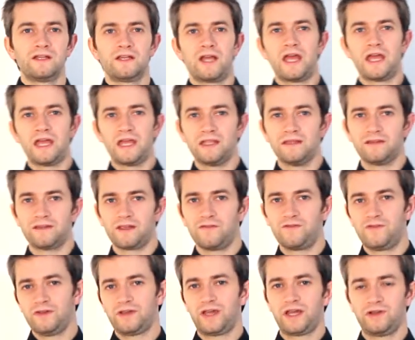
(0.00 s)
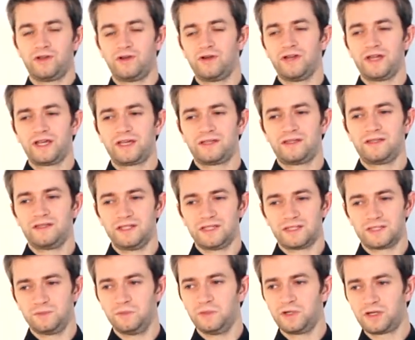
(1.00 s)
And if you can connect
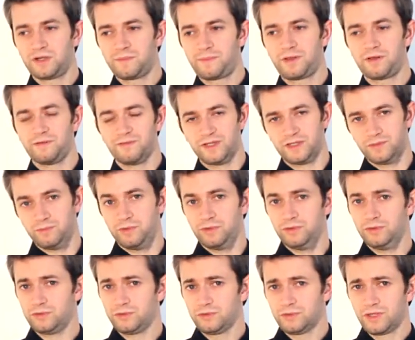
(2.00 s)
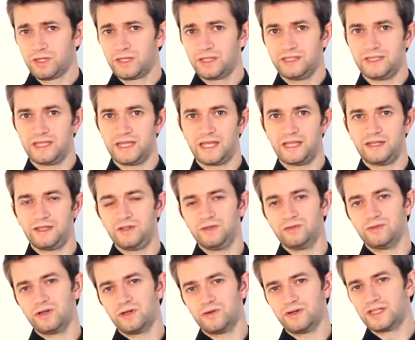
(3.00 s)
this verb with budu, then
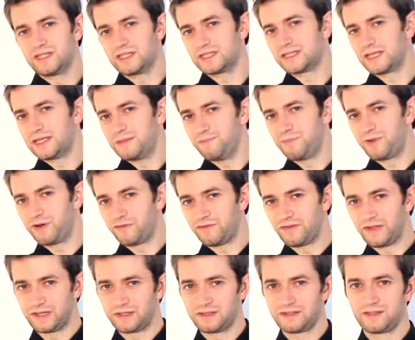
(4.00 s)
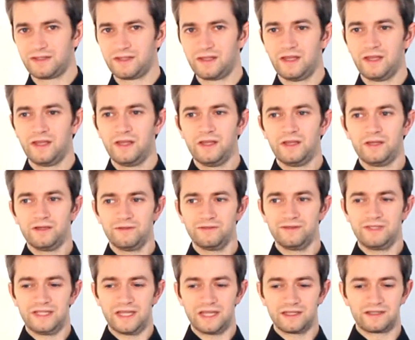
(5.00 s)
you know it is imperfect.
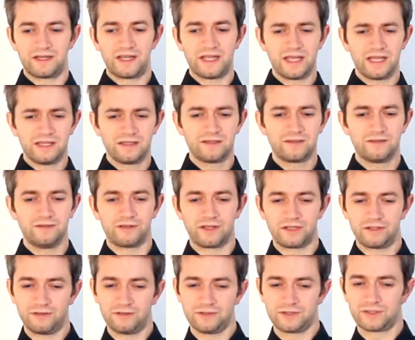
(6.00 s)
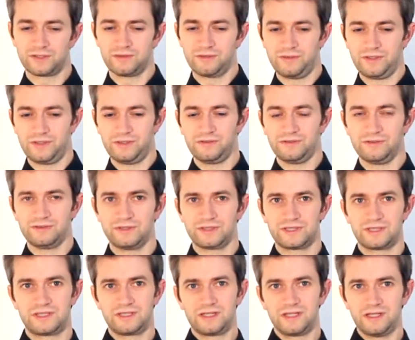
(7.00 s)
On the other hand, you can also
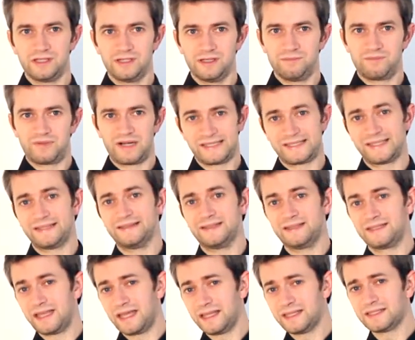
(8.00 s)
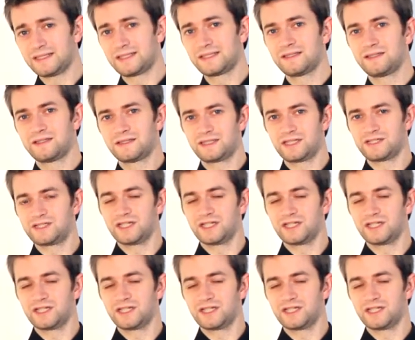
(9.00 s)
use present tense, such